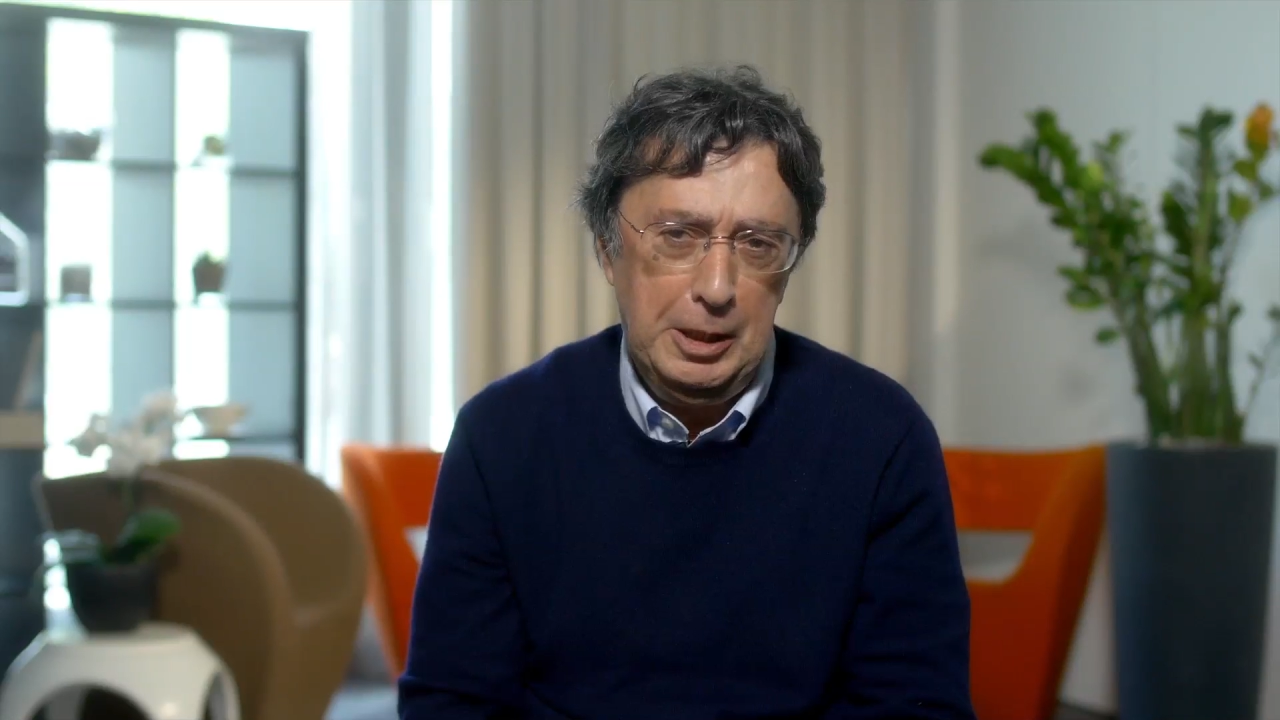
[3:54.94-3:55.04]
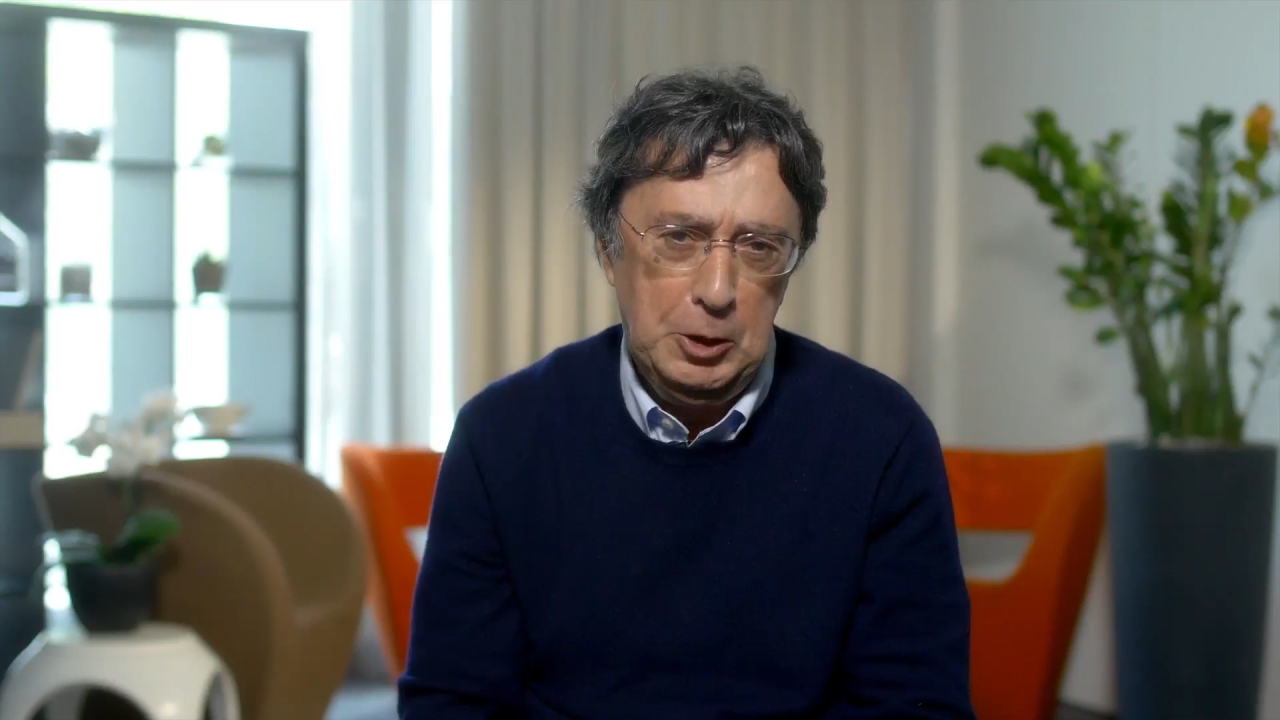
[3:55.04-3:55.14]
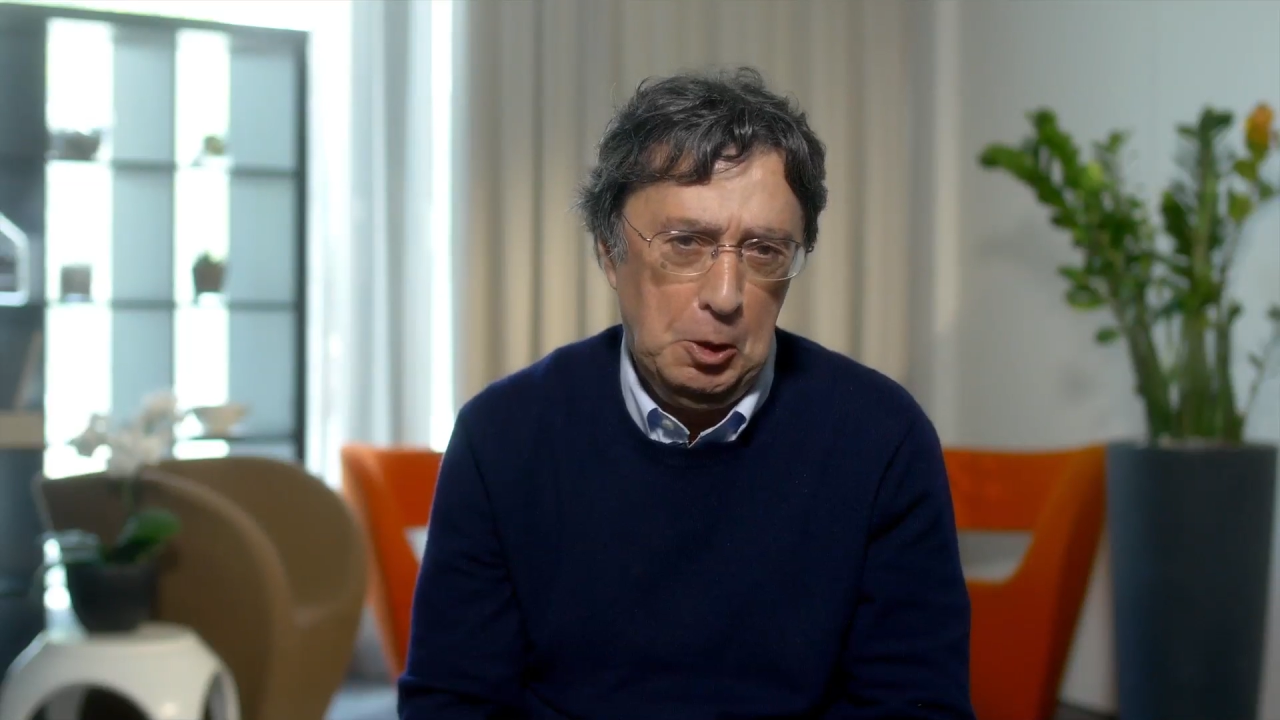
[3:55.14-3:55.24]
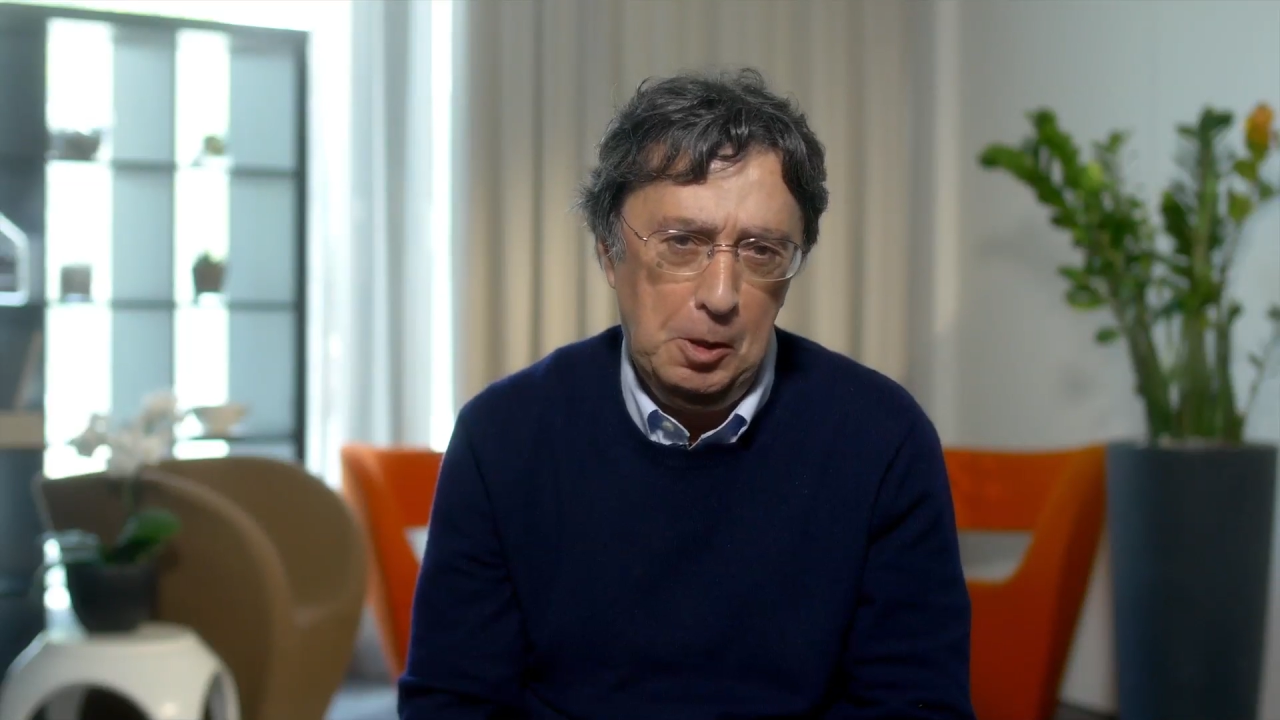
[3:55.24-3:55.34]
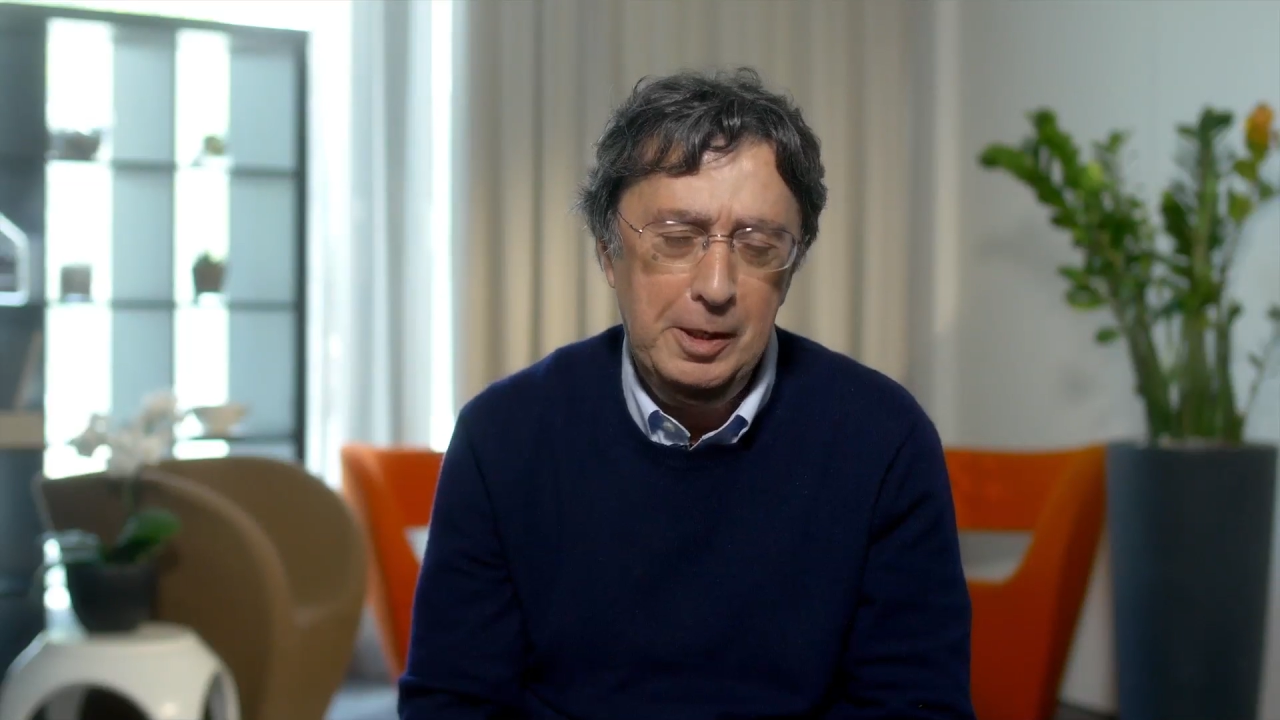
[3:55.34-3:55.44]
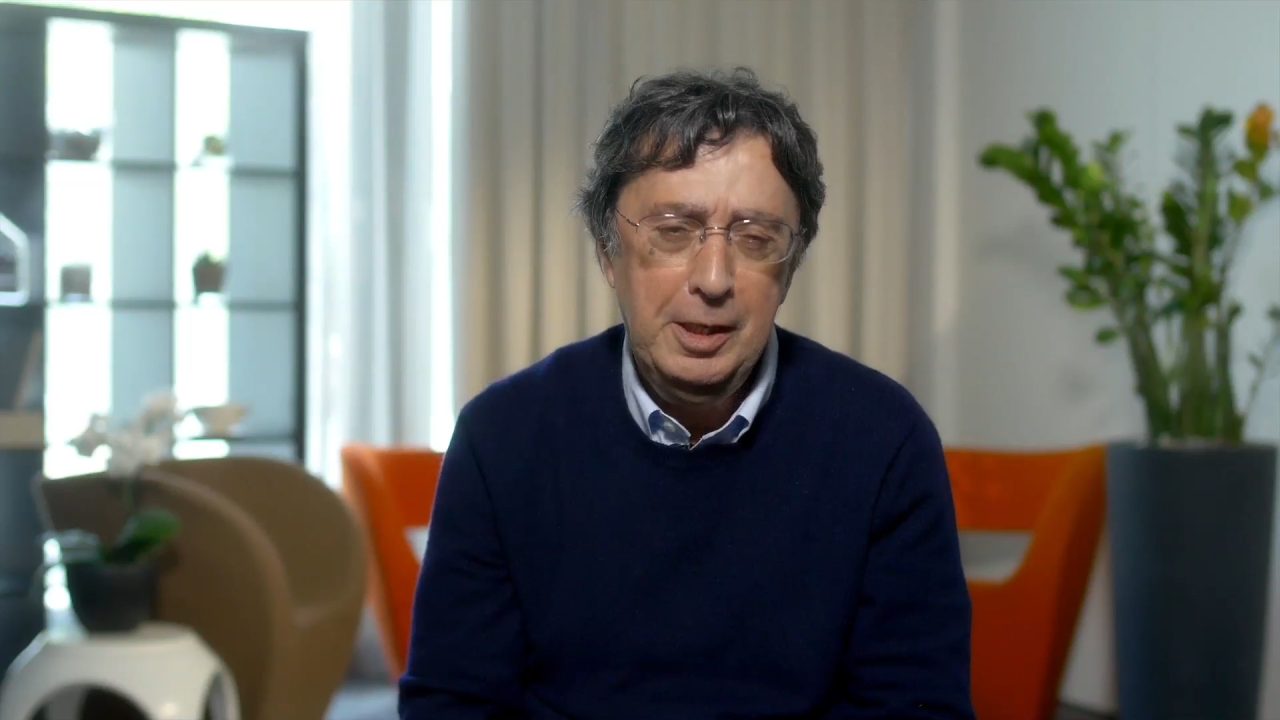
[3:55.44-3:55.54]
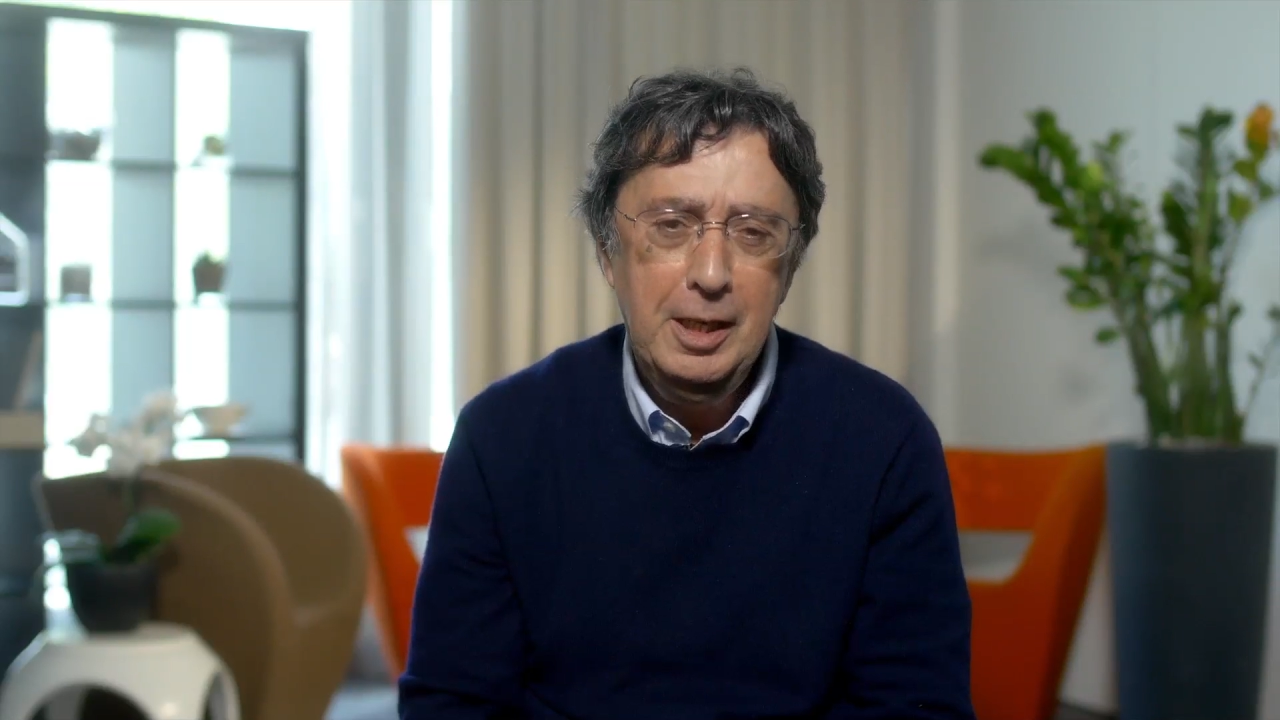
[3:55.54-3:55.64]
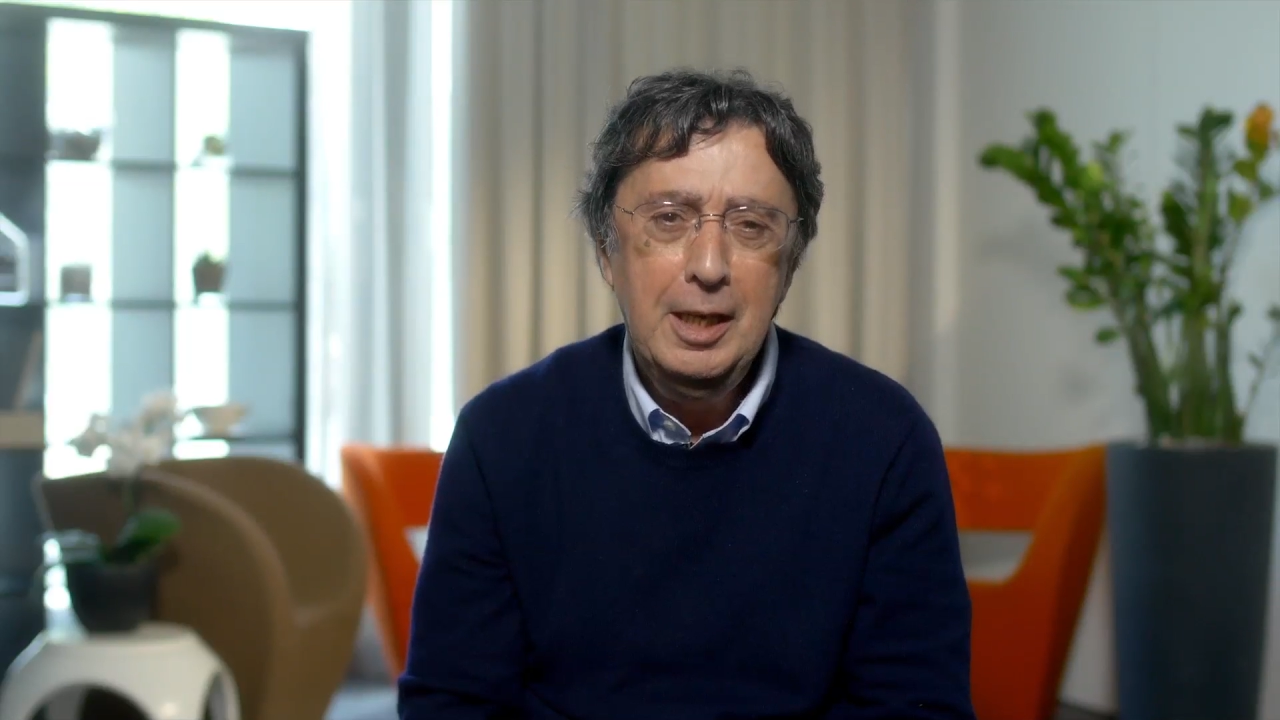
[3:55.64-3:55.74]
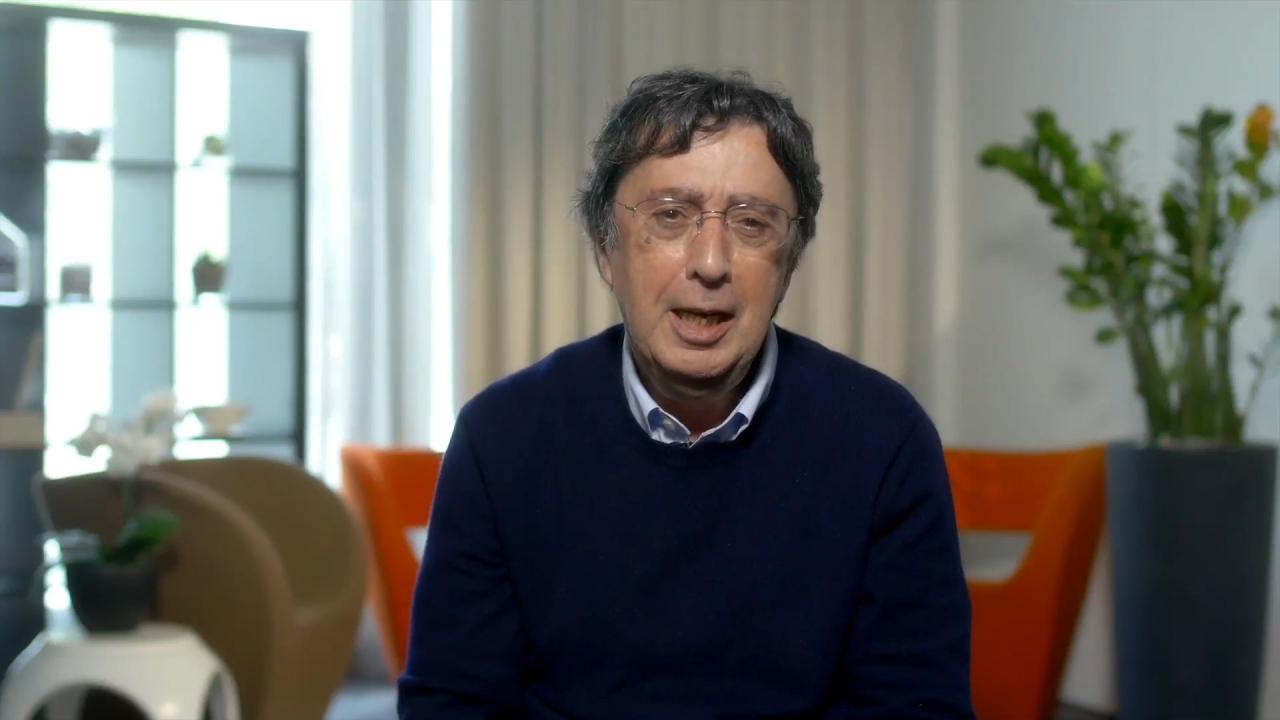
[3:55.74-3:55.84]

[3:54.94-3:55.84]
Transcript: enjoy